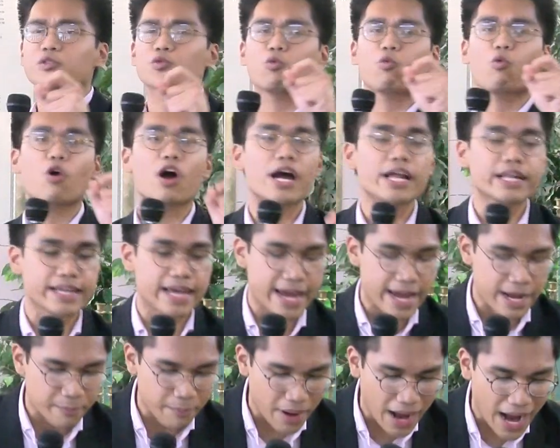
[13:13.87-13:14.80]
What
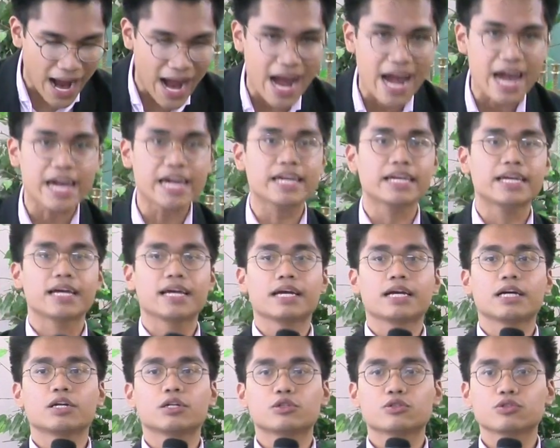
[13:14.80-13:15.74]
am I
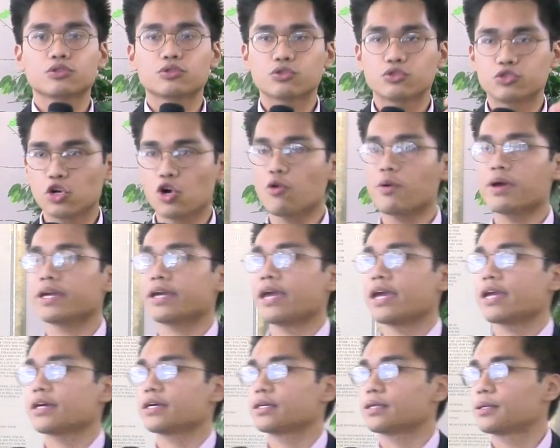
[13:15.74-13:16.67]
doing
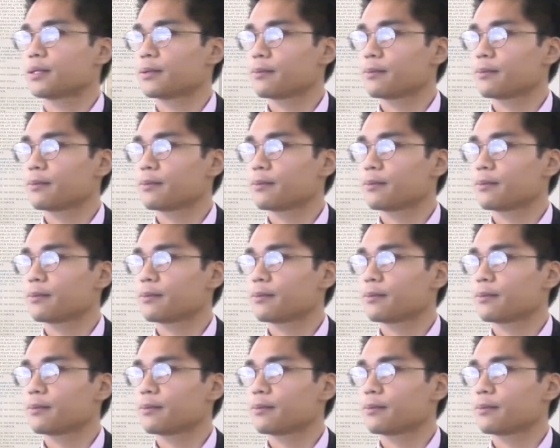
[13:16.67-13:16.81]
here?